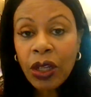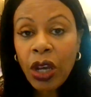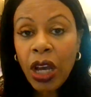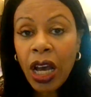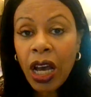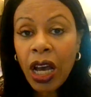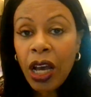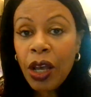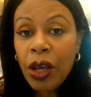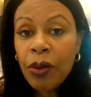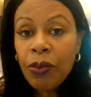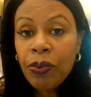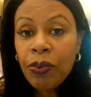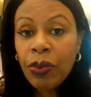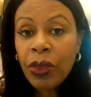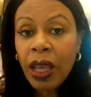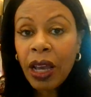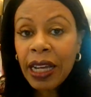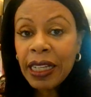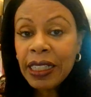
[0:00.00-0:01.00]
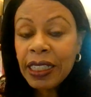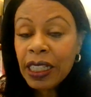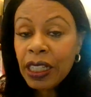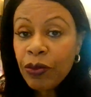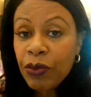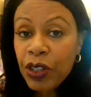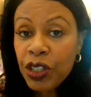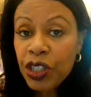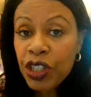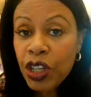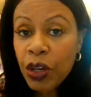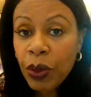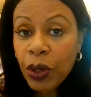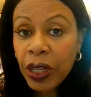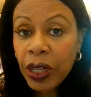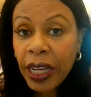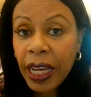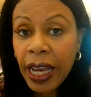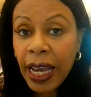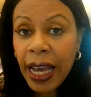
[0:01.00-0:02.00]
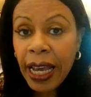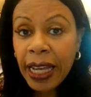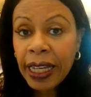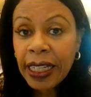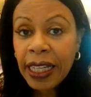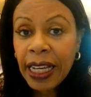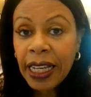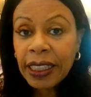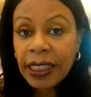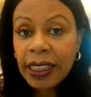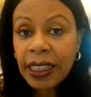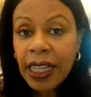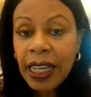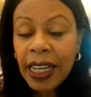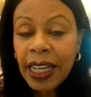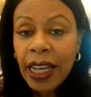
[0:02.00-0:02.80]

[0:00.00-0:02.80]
um, I did a video on it, and it